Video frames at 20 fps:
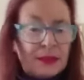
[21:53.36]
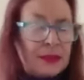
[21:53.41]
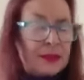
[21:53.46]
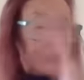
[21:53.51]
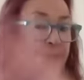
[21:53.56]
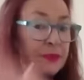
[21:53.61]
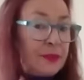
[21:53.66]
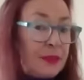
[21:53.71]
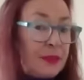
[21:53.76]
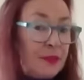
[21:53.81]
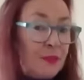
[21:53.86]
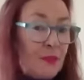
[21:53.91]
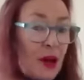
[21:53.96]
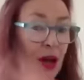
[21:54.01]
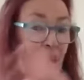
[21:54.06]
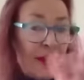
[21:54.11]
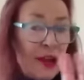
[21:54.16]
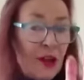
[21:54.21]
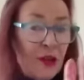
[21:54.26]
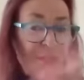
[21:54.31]
in
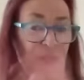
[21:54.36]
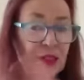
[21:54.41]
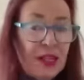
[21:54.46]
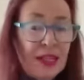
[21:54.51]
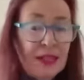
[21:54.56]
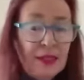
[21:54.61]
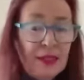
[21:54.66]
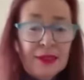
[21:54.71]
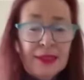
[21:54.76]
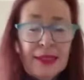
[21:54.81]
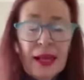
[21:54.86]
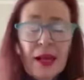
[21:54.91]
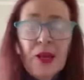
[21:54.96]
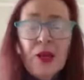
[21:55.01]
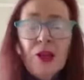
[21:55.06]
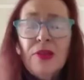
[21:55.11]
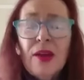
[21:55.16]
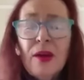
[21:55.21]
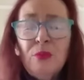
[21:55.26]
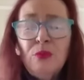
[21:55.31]
my hotels,"
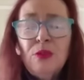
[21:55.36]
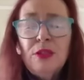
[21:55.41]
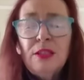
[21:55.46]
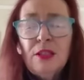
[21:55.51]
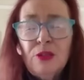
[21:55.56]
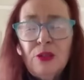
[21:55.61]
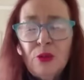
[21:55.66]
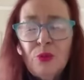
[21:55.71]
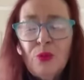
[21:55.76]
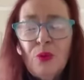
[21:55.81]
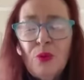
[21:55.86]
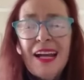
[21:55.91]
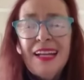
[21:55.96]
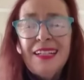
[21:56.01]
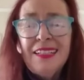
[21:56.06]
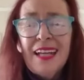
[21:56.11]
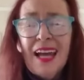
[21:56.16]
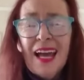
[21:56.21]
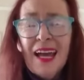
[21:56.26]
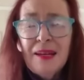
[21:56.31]
that was a
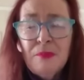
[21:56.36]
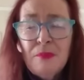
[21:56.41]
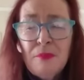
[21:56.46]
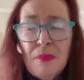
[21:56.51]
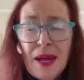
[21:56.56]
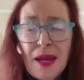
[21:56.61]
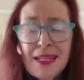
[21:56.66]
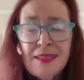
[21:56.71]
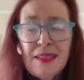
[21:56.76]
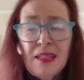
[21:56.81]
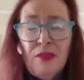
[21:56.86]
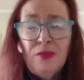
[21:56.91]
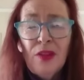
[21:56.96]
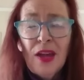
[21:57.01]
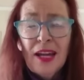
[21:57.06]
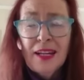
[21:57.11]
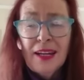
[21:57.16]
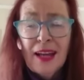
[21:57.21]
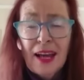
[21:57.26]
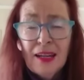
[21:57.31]
direct and massive
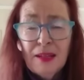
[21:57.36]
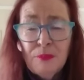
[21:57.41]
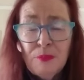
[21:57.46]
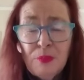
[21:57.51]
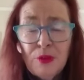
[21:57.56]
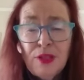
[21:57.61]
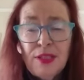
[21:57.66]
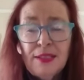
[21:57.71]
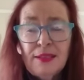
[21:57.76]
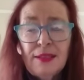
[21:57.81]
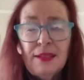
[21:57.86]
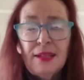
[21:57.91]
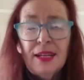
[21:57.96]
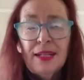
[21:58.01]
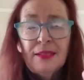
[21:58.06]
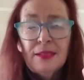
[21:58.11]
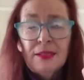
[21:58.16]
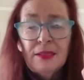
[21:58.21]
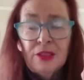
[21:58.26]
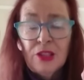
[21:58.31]
and
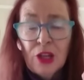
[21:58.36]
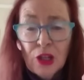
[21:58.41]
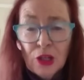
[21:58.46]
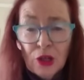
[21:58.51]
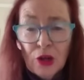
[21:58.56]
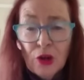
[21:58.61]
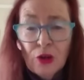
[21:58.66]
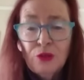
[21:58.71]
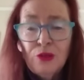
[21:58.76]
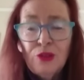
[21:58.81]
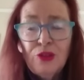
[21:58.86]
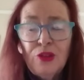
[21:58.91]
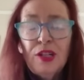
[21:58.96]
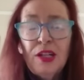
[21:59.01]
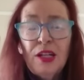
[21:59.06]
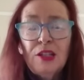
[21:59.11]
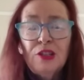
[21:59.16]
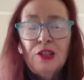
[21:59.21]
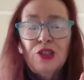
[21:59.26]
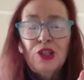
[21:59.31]
unprecedented
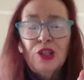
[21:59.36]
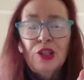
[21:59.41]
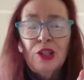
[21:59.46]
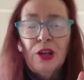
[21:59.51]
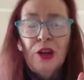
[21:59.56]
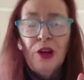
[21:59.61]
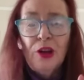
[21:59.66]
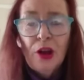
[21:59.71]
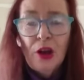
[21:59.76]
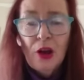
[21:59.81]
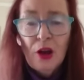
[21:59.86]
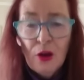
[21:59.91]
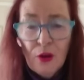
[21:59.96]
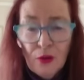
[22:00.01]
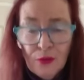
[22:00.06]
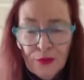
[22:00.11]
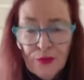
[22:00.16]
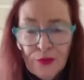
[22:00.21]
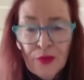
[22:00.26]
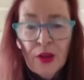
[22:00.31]
contradiction
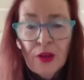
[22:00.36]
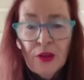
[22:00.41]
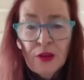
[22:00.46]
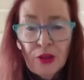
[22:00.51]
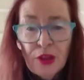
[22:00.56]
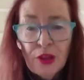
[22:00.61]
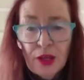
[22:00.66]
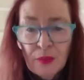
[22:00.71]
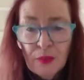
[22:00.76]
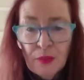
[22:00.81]
of the